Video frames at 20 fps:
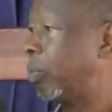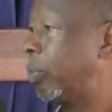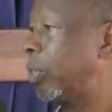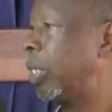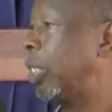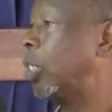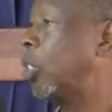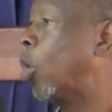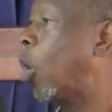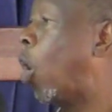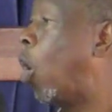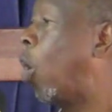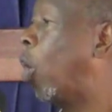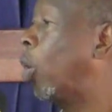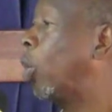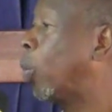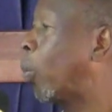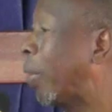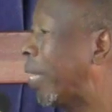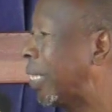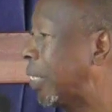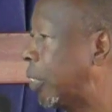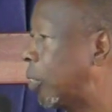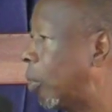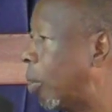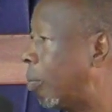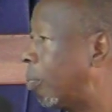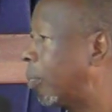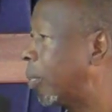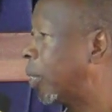in all
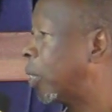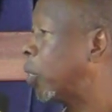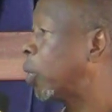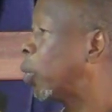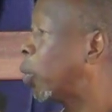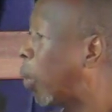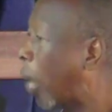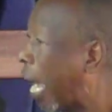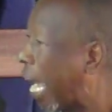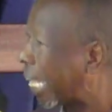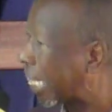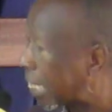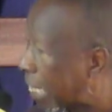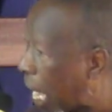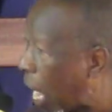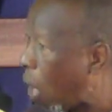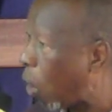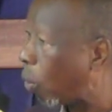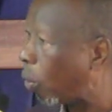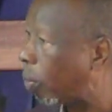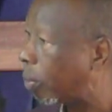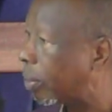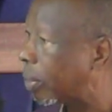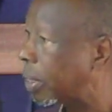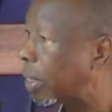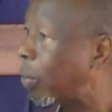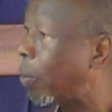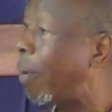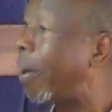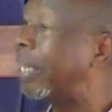wisdom. You allow,
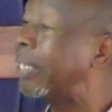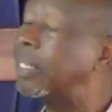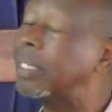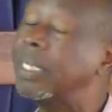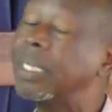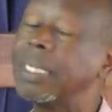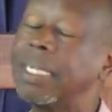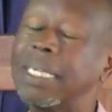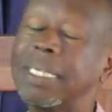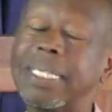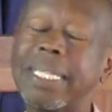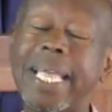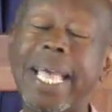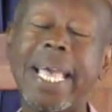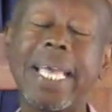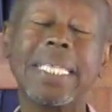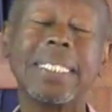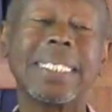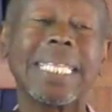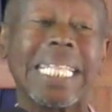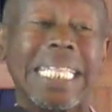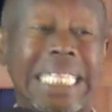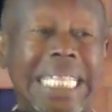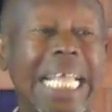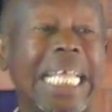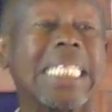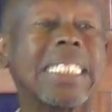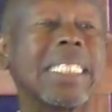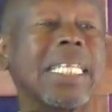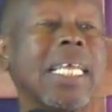the word there is,
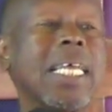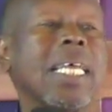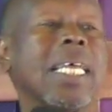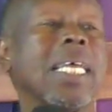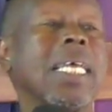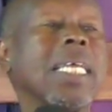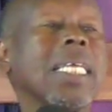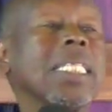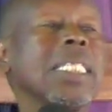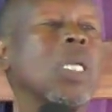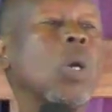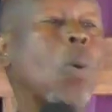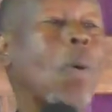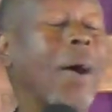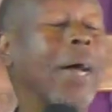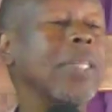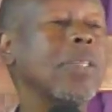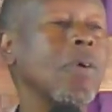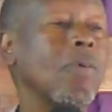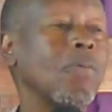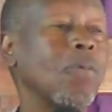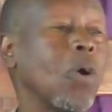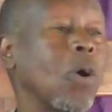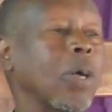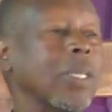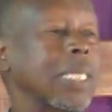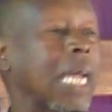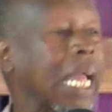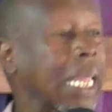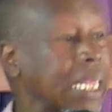let the word of
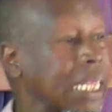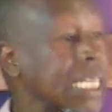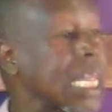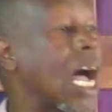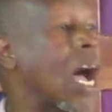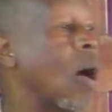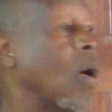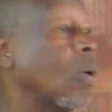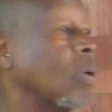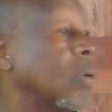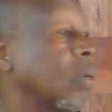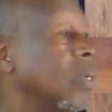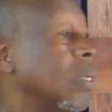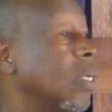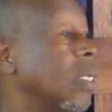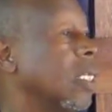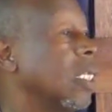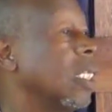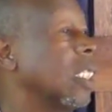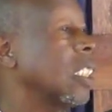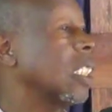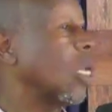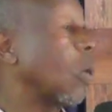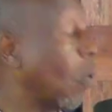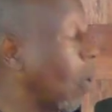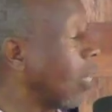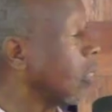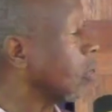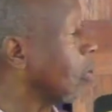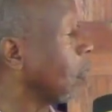God, allow the
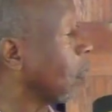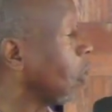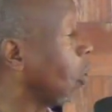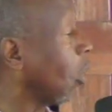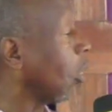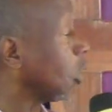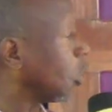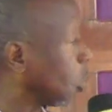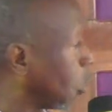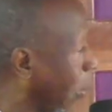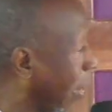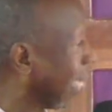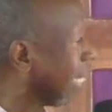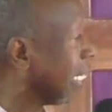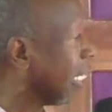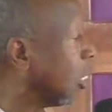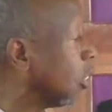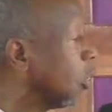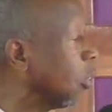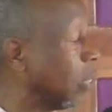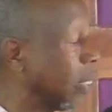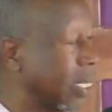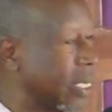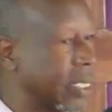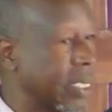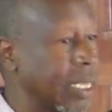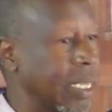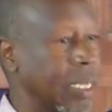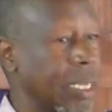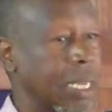word of God dwell in you
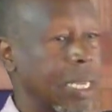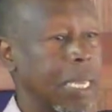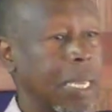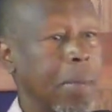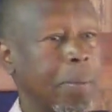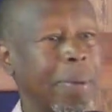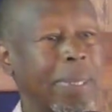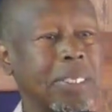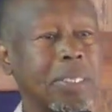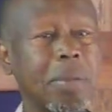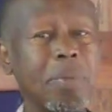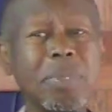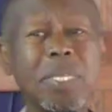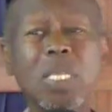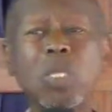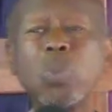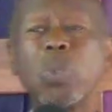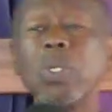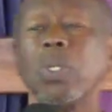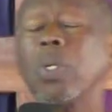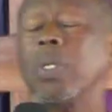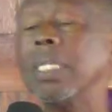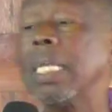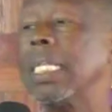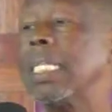richly. But sometimes we don't